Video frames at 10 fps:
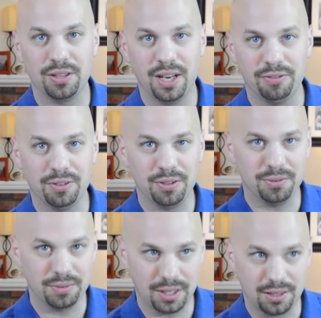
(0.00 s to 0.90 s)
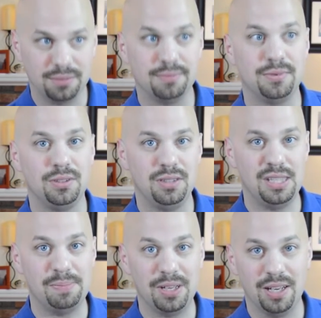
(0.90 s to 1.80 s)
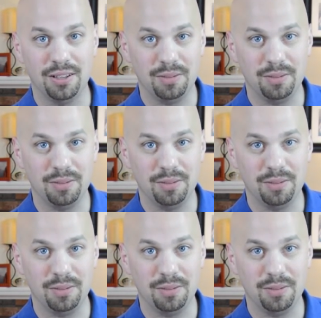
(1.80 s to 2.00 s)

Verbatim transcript: careful. Don't like deep inhale.